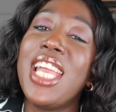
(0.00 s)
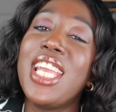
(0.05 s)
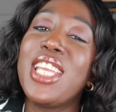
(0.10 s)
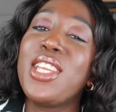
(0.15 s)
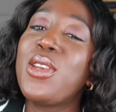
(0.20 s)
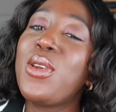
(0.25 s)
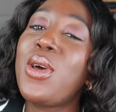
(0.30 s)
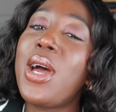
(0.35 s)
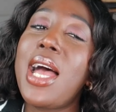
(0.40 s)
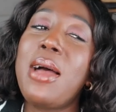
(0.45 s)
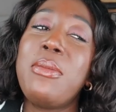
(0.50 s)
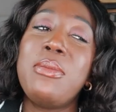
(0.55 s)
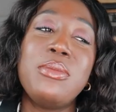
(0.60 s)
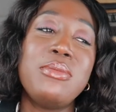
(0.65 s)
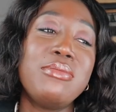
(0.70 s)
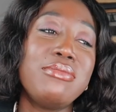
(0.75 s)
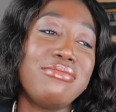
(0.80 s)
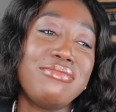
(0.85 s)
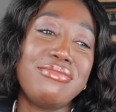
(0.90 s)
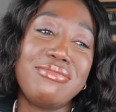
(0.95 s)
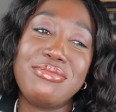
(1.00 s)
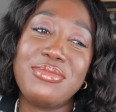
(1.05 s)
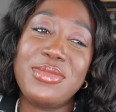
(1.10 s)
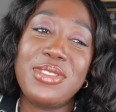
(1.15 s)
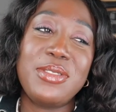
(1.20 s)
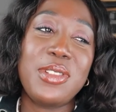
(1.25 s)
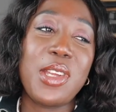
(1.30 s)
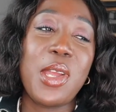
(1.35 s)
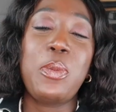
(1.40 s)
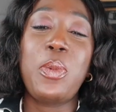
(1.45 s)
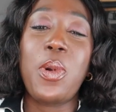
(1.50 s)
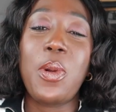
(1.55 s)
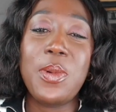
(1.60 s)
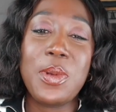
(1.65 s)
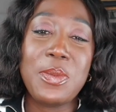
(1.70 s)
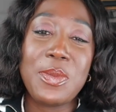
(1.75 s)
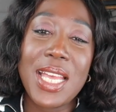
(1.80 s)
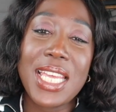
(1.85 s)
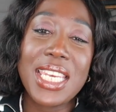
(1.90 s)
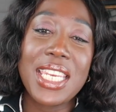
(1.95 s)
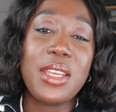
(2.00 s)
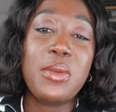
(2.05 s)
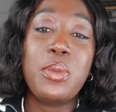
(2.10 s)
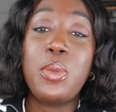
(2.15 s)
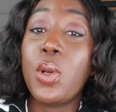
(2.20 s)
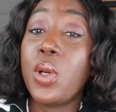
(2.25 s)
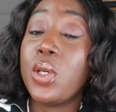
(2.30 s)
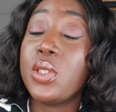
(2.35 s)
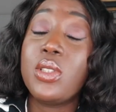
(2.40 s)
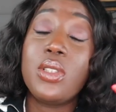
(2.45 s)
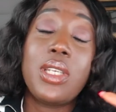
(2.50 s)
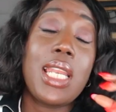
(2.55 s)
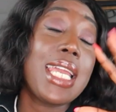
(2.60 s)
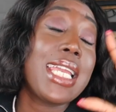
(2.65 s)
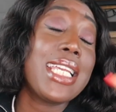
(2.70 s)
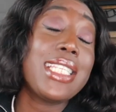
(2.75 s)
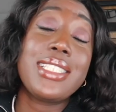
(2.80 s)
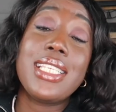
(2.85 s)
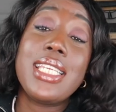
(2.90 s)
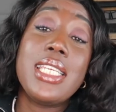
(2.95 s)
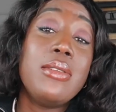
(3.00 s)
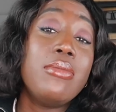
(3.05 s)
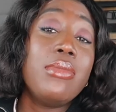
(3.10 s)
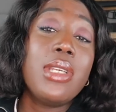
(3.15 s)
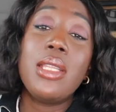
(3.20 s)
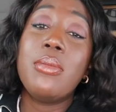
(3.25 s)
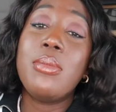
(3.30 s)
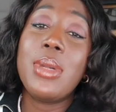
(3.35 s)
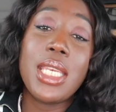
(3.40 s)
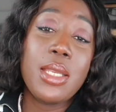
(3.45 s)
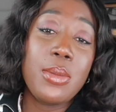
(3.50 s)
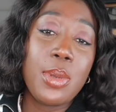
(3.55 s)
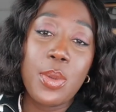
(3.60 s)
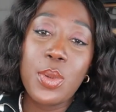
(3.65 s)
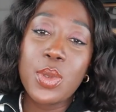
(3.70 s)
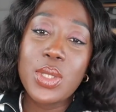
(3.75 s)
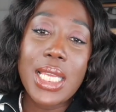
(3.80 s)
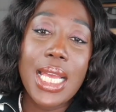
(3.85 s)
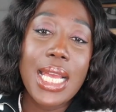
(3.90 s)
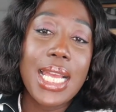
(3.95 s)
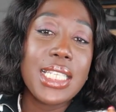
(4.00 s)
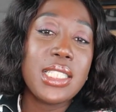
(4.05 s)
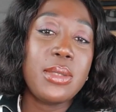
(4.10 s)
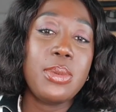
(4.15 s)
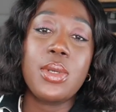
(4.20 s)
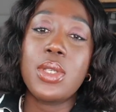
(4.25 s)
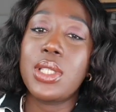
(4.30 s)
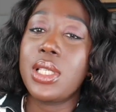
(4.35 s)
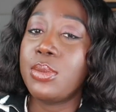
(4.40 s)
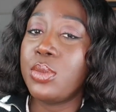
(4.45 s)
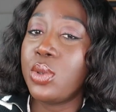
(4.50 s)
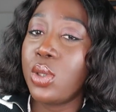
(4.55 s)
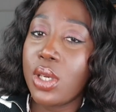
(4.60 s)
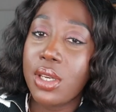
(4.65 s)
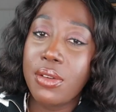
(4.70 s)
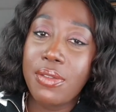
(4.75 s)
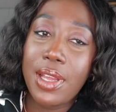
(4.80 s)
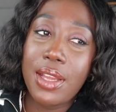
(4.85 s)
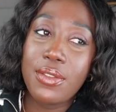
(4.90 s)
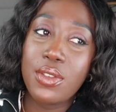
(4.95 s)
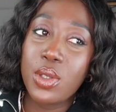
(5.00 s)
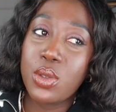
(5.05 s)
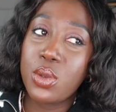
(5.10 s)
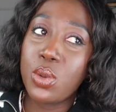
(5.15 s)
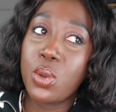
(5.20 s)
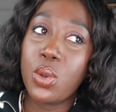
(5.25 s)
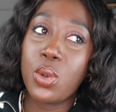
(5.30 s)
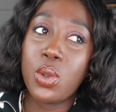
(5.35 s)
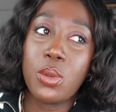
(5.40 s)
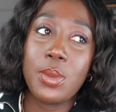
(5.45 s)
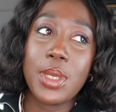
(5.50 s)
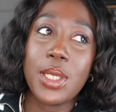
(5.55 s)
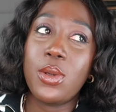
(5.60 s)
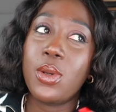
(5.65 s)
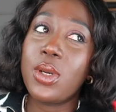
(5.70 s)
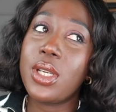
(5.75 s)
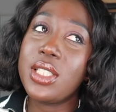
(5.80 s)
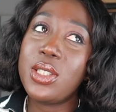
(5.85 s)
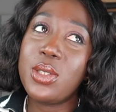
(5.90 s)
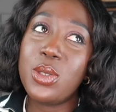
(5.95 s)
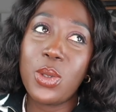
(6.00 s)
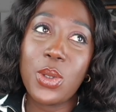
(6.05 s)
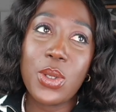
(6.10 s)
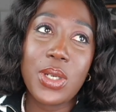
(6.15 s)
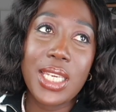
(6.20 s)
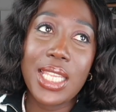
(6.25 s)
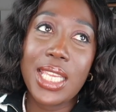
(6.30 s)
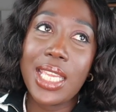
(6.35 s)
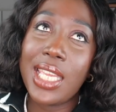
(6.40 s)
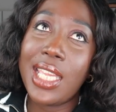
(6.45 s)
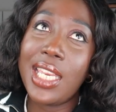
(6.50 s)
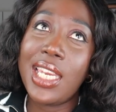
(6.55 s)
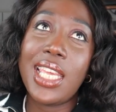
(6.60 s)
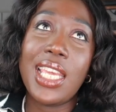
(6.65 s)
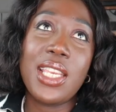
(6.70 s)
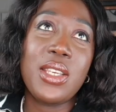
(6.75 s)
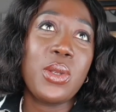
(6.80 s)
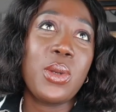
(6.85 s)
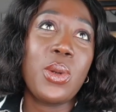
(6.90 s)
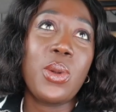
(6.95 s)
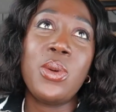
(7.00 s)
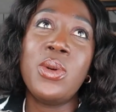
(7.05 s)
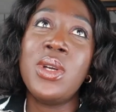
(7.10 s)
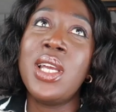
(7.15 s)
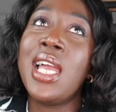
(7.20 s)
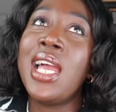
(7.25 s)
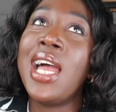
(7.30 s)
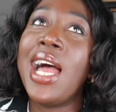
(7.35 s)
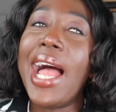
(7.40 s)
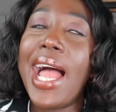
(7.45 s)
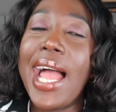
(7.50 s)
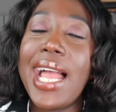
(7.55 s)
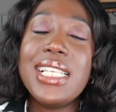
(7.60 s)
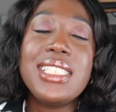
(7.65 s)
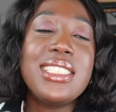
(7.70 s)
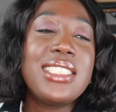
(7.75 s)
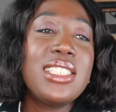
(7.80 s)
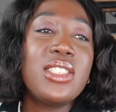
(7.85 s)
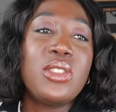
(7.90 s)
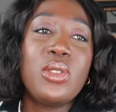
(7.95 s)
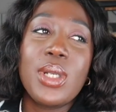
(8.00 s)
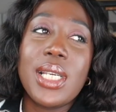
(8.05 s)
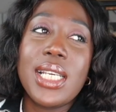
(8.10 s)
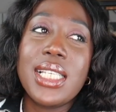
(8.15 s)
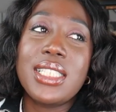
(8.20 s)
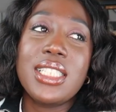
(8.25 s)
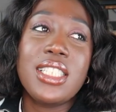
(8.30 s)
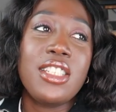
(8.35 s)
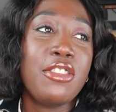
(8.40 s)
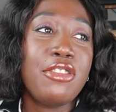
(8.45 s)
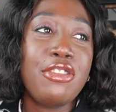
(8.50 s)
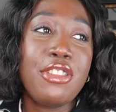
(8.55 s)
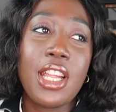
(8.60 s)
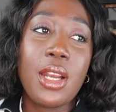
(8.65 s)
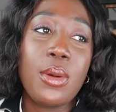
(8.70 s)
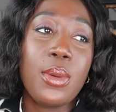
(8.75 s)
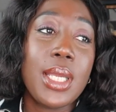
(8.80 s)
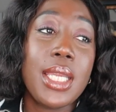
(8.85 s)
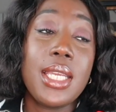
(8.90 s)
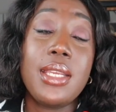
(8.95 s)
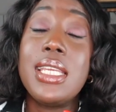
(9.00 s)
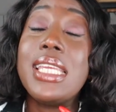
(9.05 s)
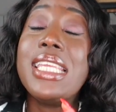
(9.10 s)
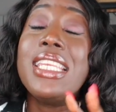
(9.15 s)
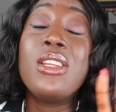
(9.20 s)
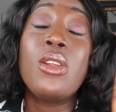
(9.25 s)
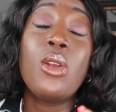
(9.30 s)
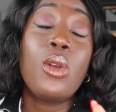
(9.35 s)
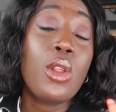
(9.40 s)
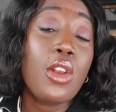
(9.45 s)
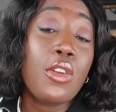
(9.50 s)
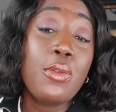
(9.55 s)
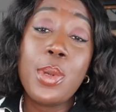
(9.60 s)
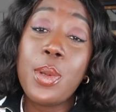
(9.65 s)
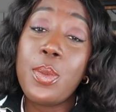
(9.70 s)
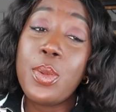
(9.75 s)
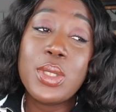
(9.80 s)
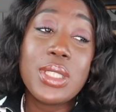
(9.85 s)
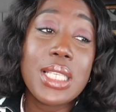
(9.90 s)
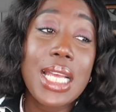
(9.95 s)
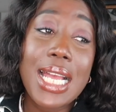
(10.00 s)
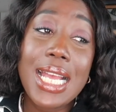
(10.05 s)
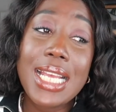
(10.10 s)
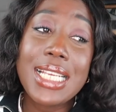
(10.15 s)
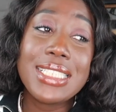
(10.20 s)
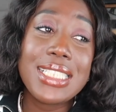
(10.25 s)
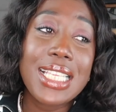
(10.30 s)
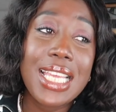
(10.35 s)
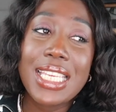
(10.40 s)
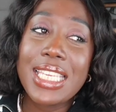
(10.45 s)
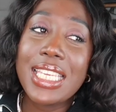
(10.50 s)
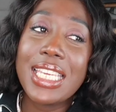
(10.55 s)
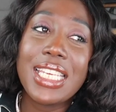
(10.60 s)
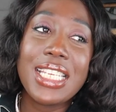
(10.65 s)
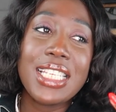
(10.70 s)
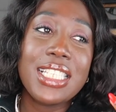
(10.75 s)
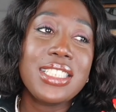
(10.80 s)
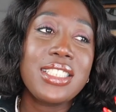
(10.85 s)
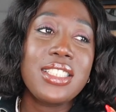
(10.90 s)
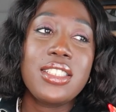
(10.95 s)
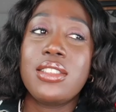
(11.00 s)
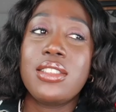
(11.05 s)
you know i'm a problematic person i guess in in many people's eyes because i'm 35 years old my daughter is 13 and you know i still dress in a very in a lot of people's eyes i guess